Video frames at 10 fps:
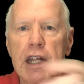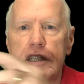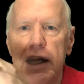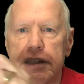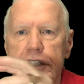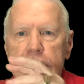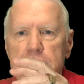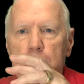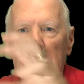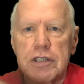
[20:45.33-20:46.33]
It's like
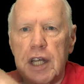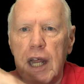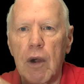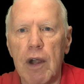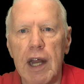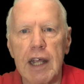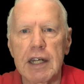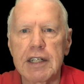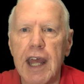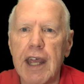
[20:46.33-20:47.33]
60 miles an hour and it
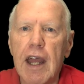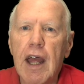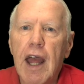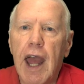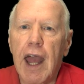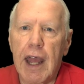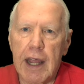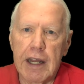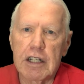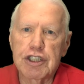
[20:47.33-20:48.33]
can take
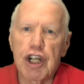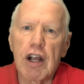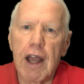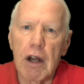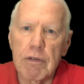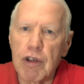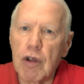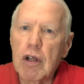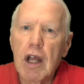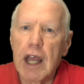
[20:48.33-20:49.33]
a chunk out of
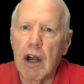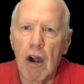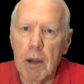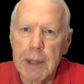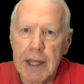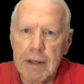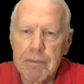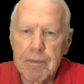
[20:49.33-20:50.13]
you in a heartbeat.